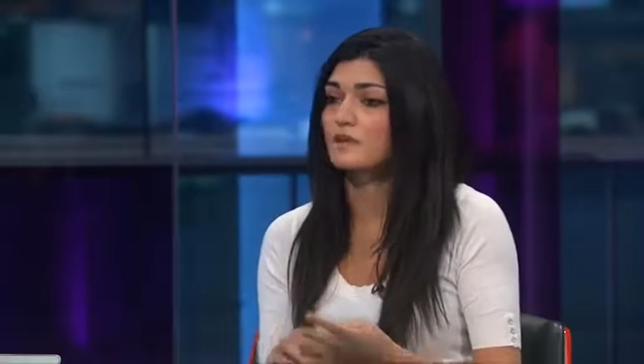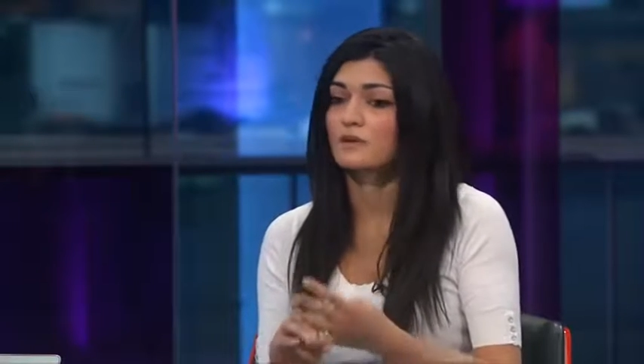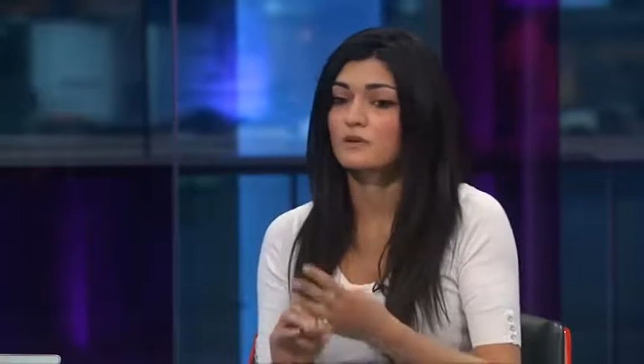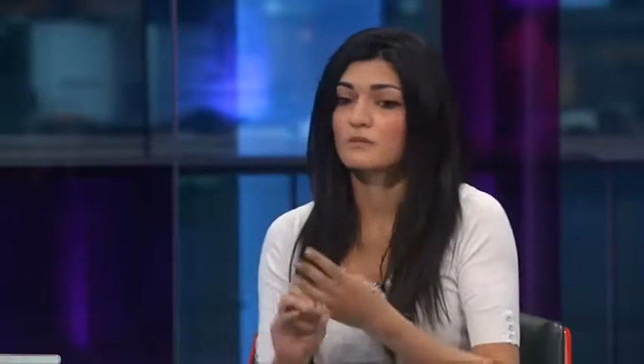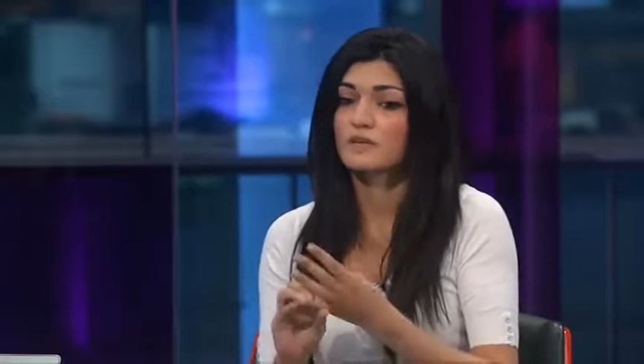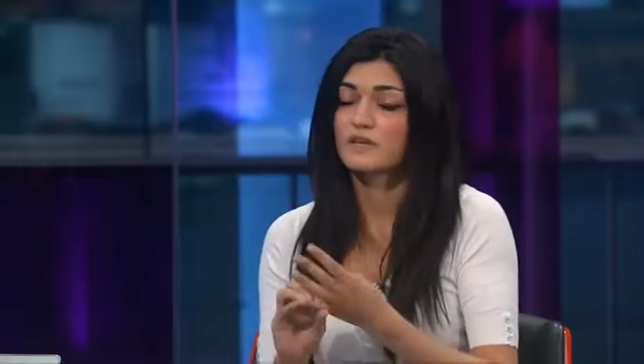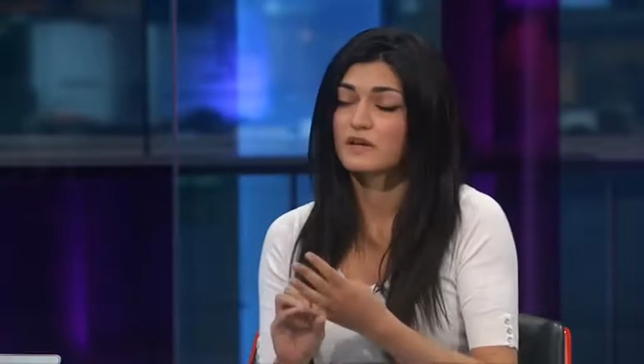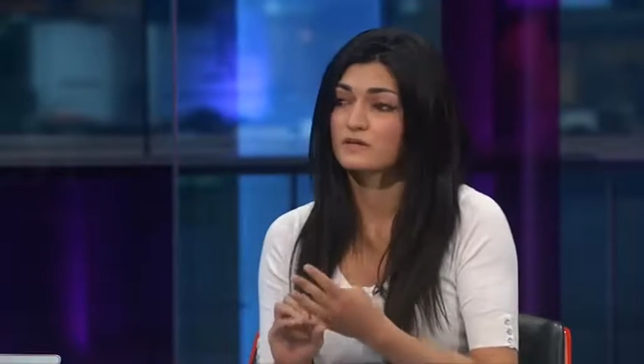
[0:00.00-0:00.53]

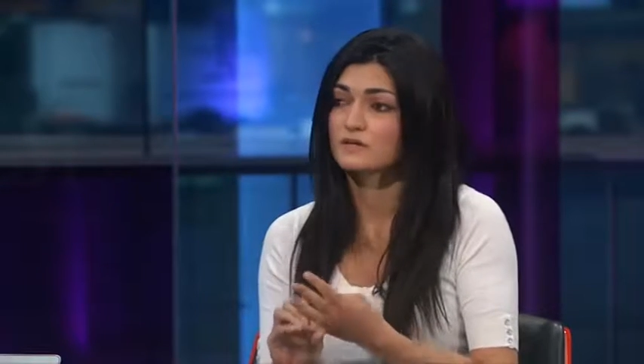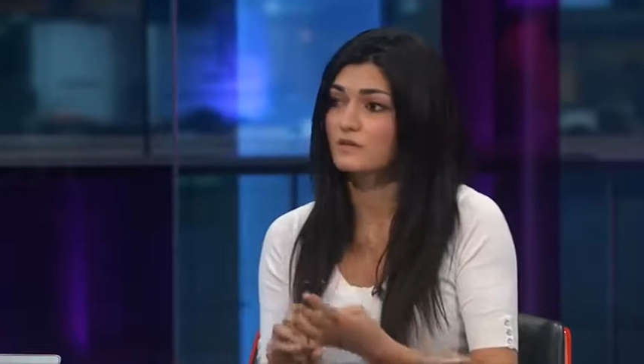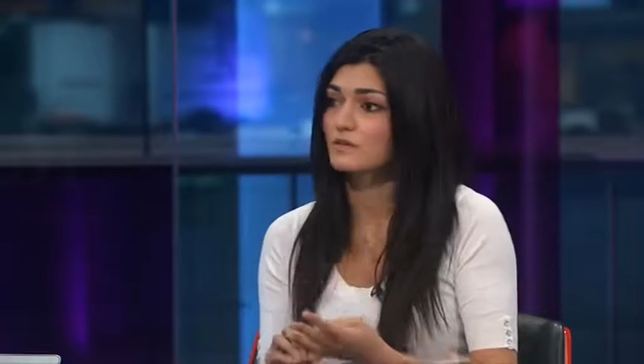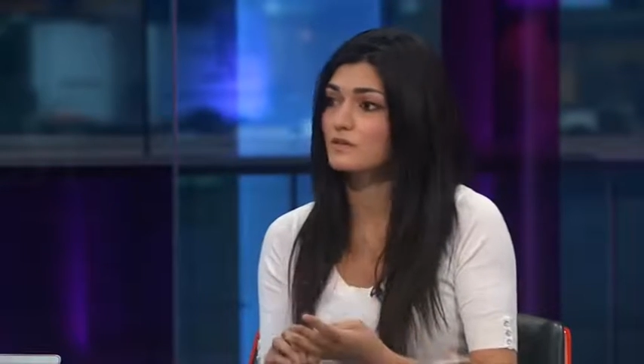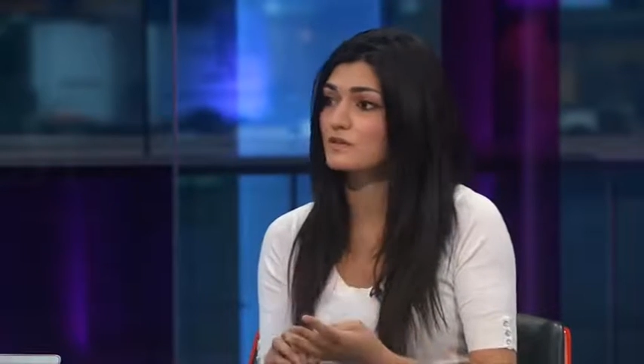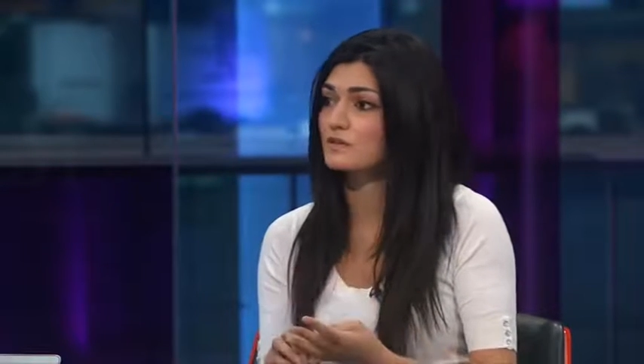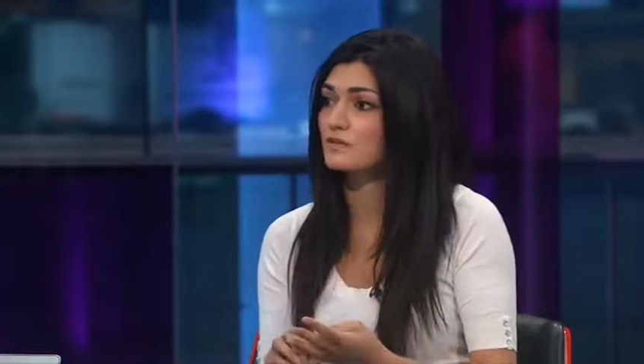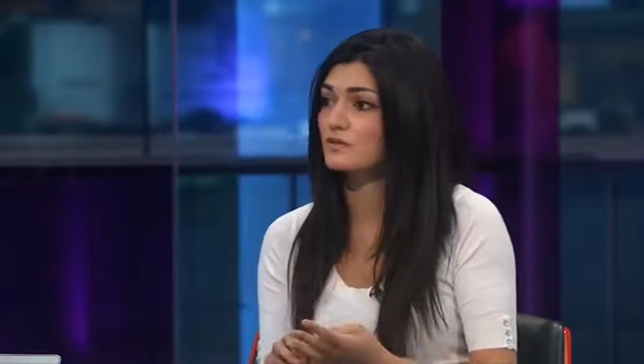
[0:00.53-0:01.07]
without
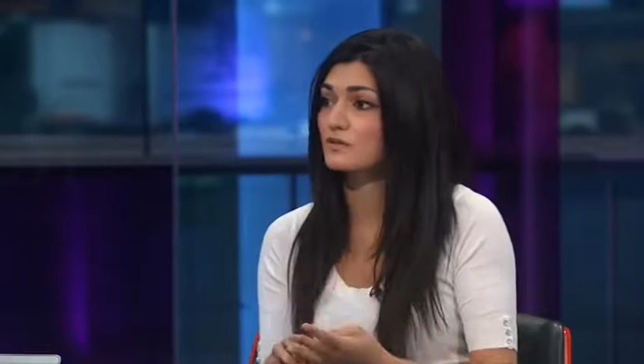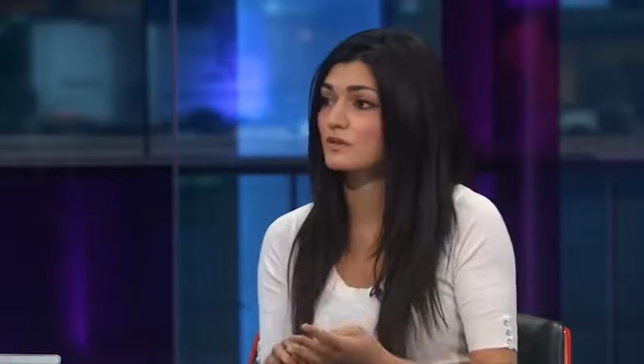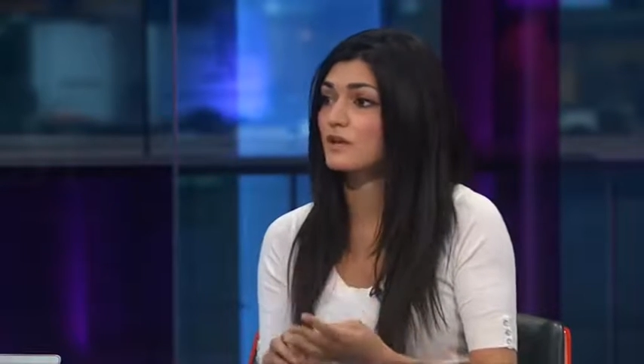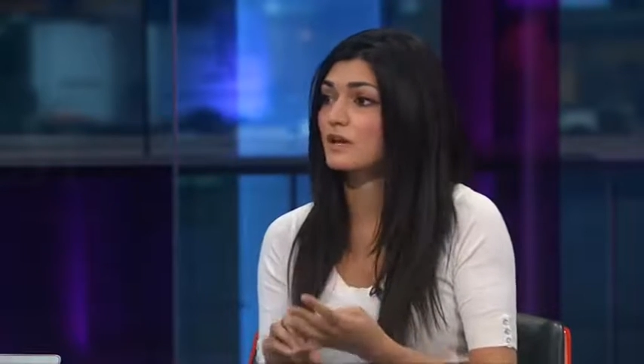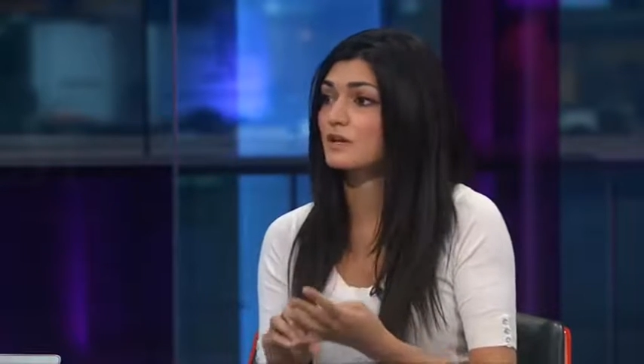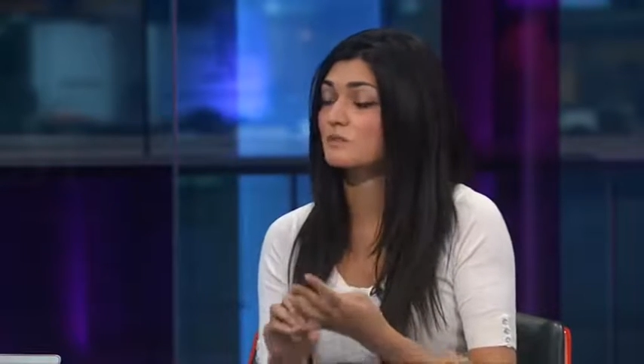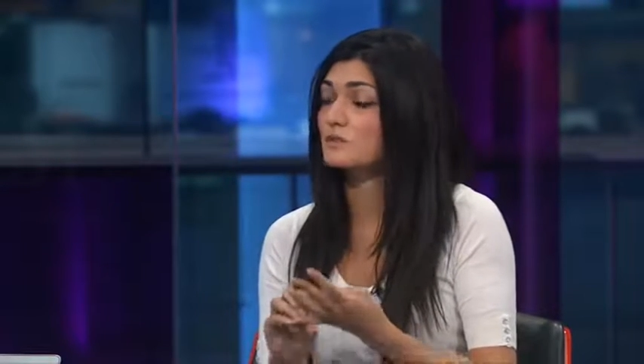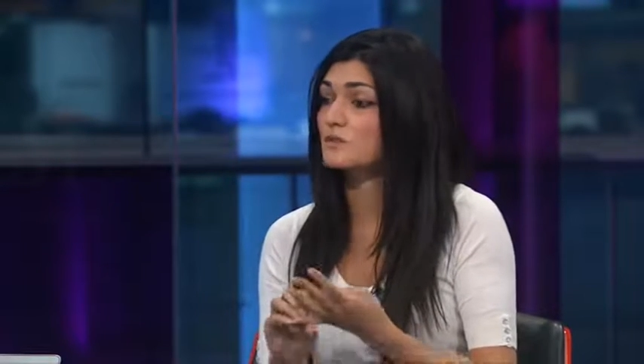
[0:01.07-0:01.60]
doctors on
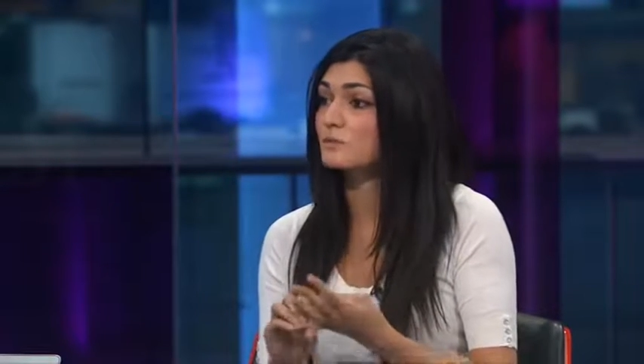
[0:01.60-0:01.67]
and